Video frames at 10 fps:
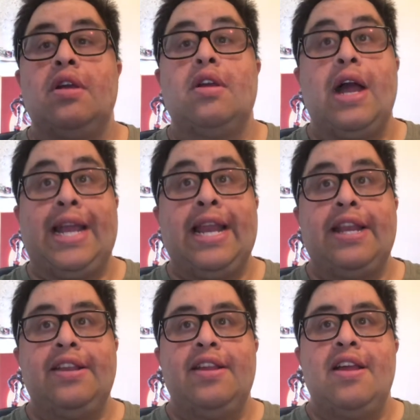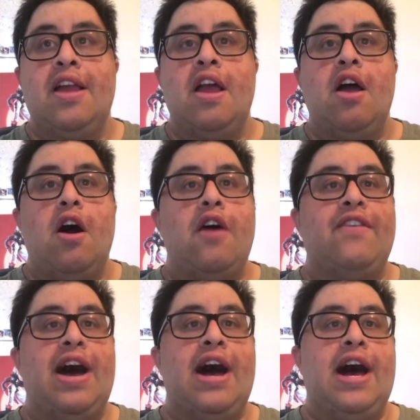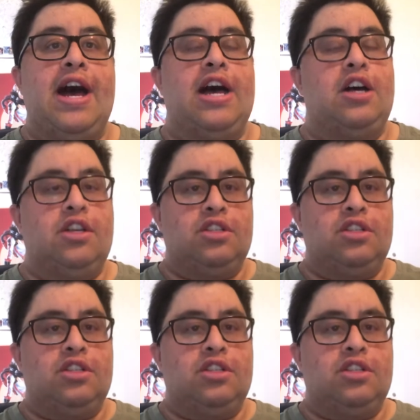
I get it. Of uh,